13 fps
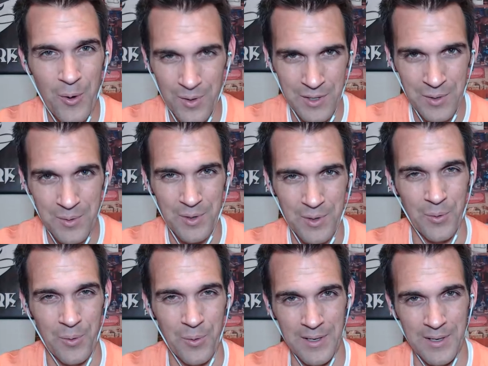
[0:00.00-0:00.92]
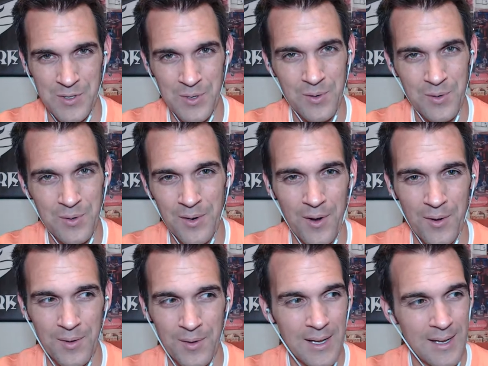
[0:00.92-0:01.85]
where the unicorn is. You don't know,